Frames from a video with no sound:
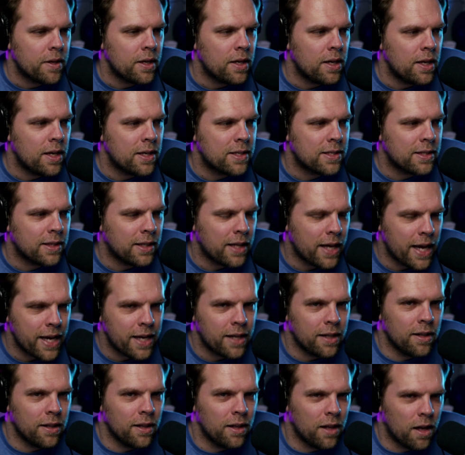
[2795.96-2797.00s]
It's like
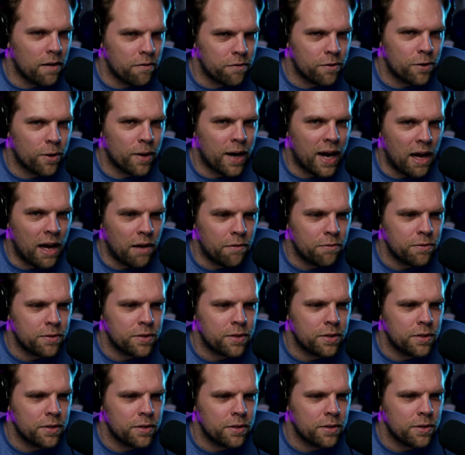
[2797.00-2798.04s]
a
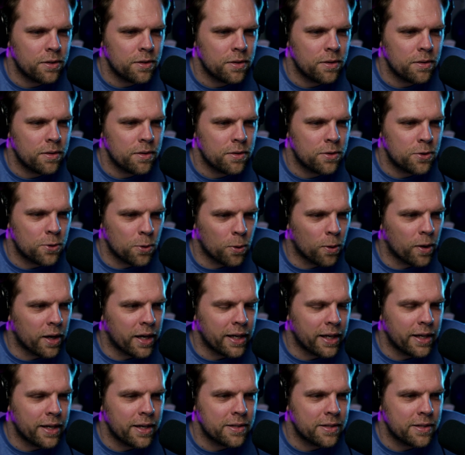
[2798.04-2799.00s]
Lovecraft story.